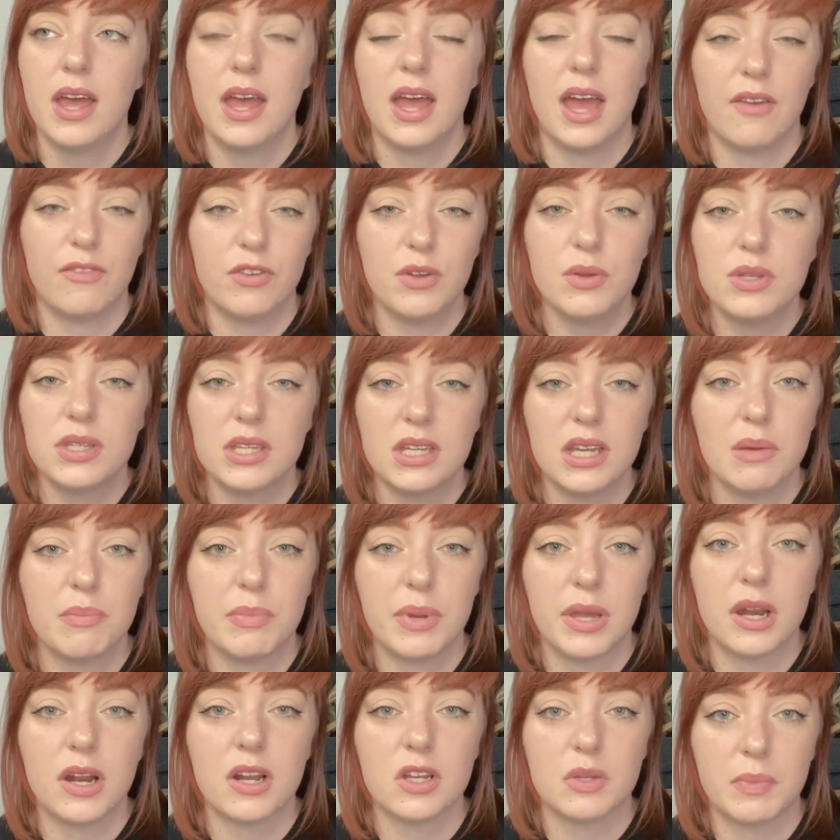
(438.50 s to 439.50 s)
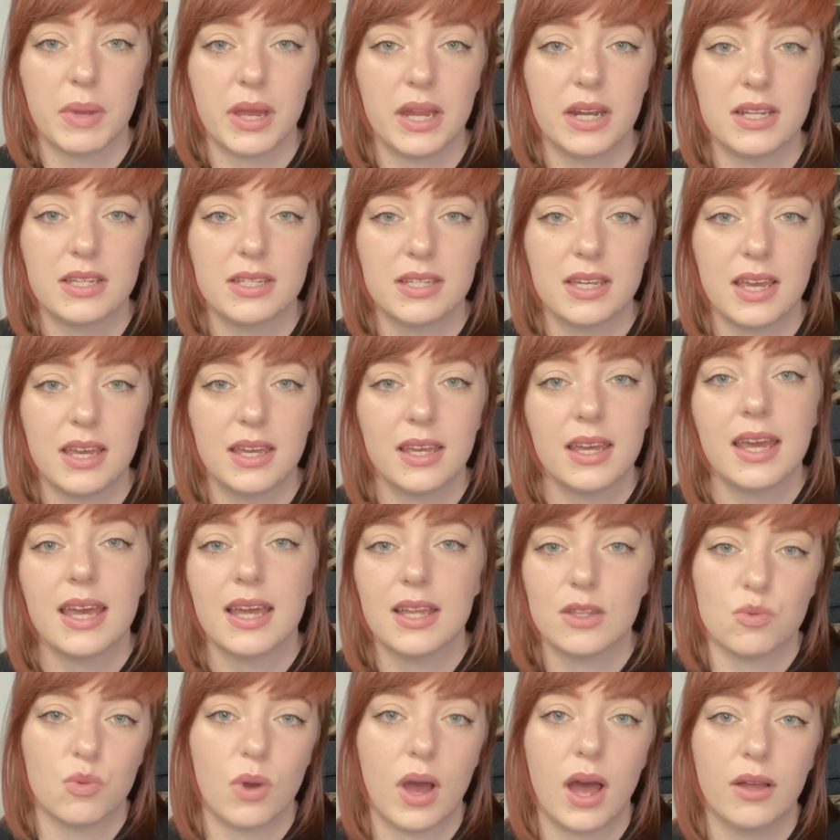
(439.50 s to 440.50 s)
if you see a Peter's banded skink,
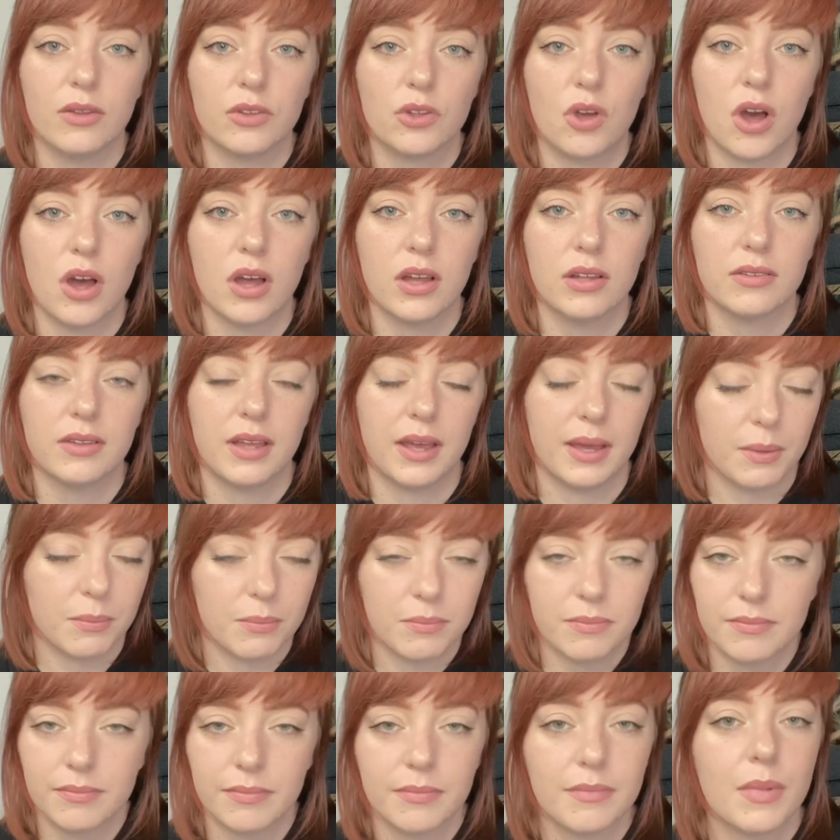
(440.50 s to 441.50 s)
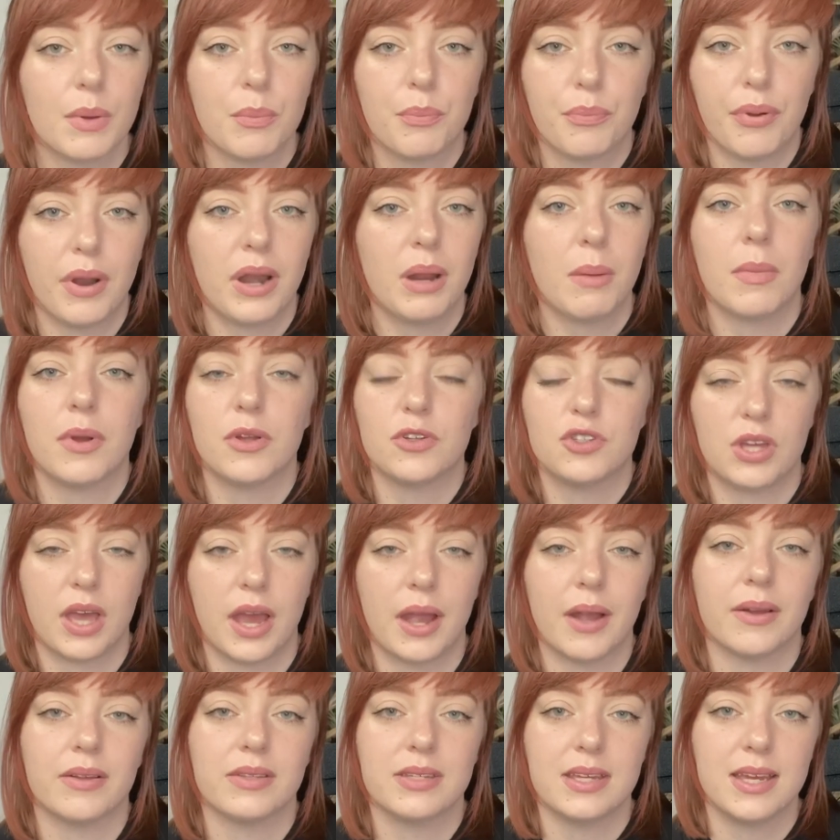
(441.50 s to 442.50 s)
it's wild caught. Like, pretty much
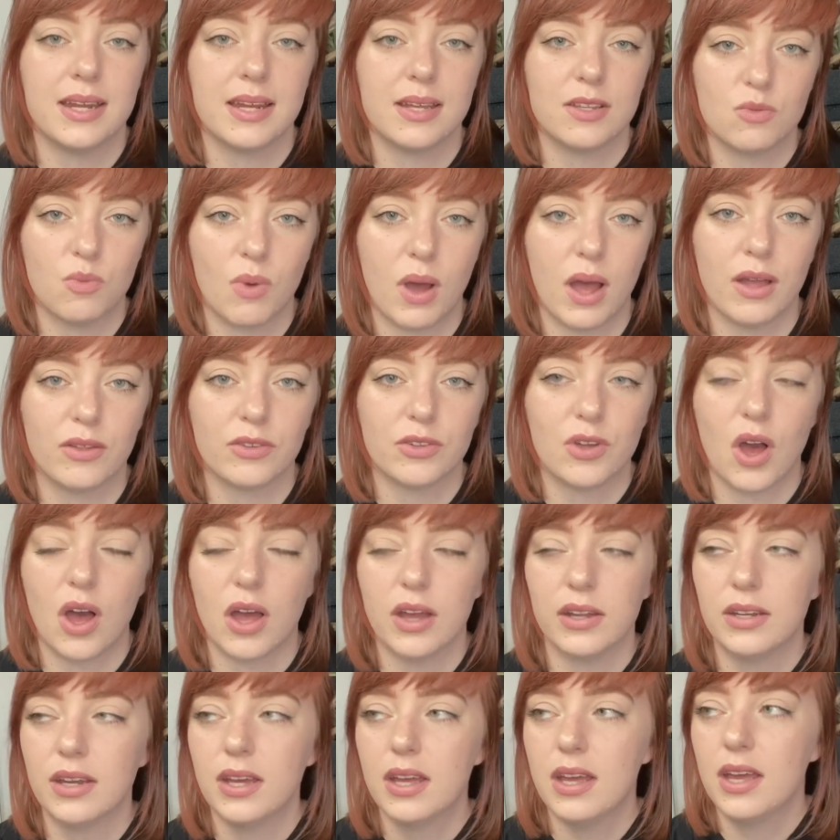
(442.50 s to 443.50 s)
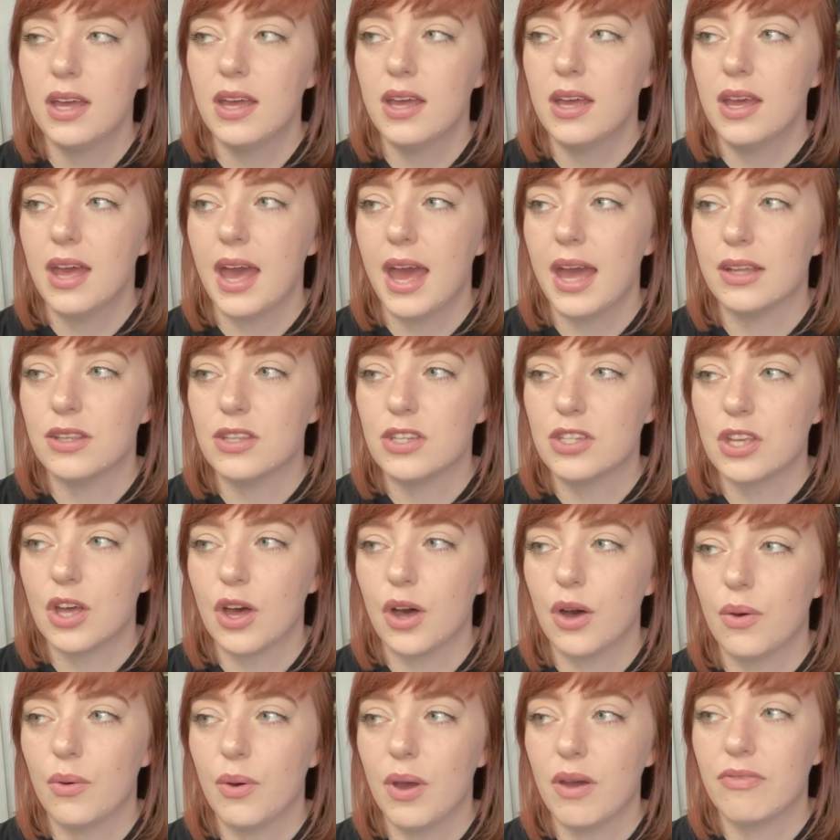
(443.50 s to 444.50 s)
guaranteed it's wild caught. And
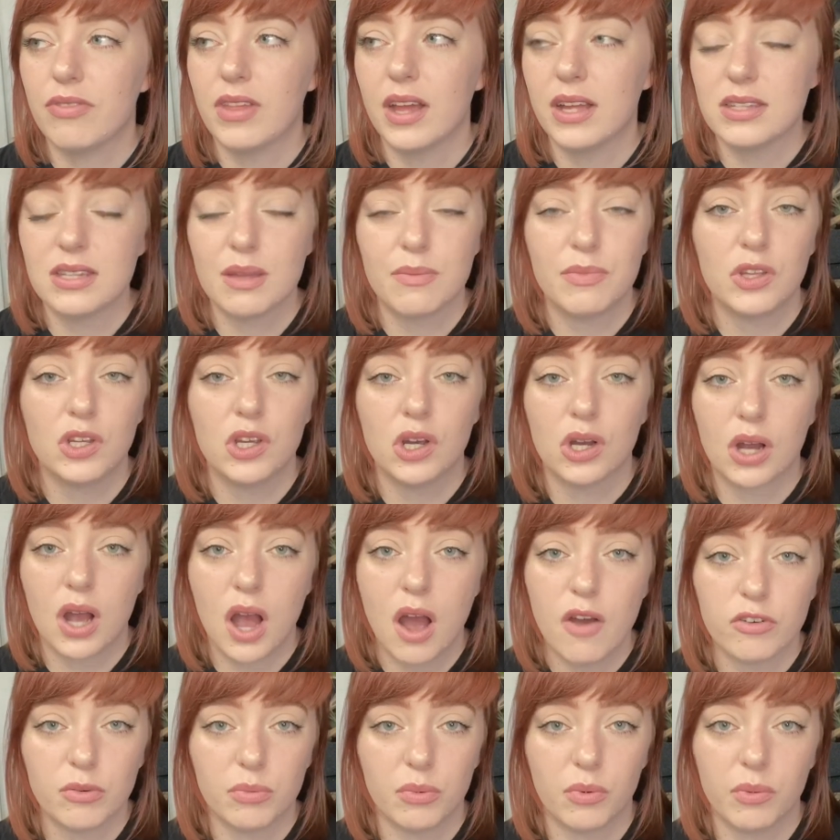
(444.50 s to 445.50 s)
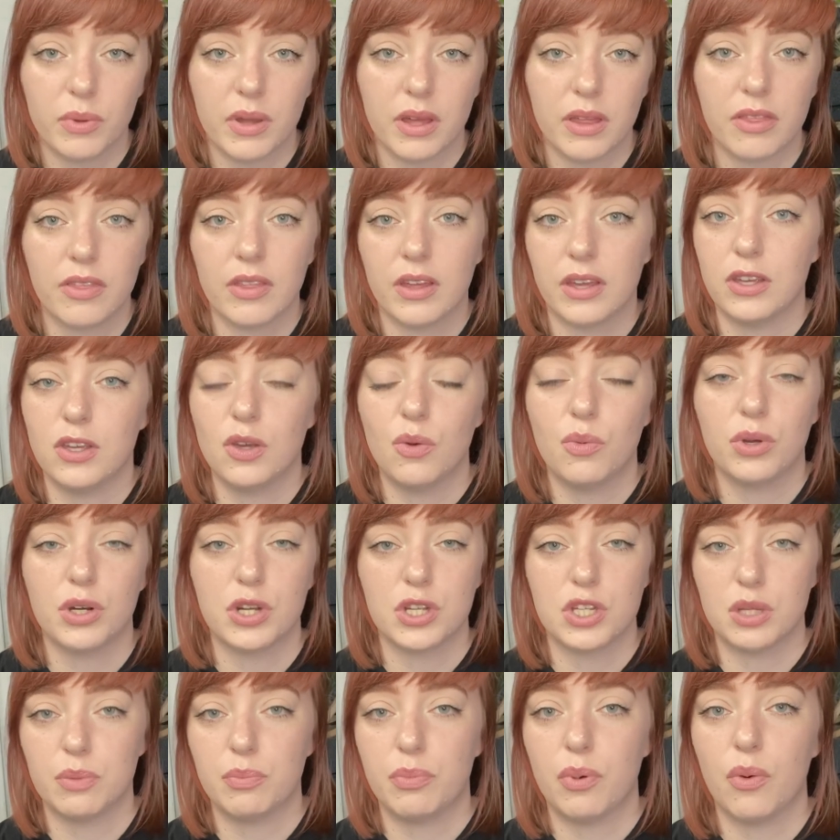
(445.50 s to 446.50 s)
so if that's something you're comfortable with, like you want to
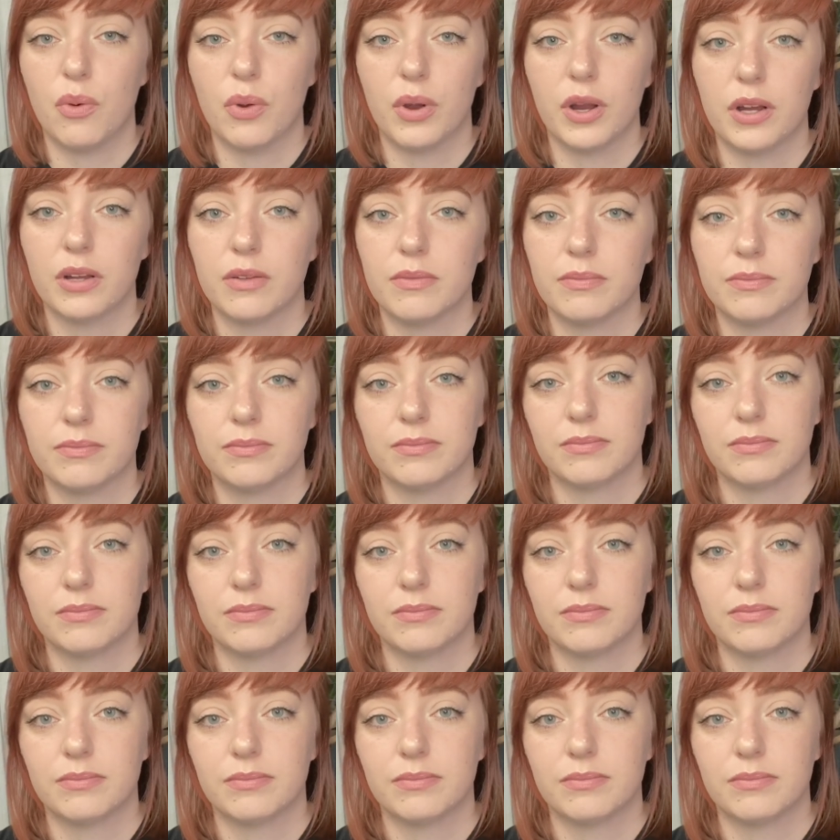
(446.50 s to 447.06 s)
support,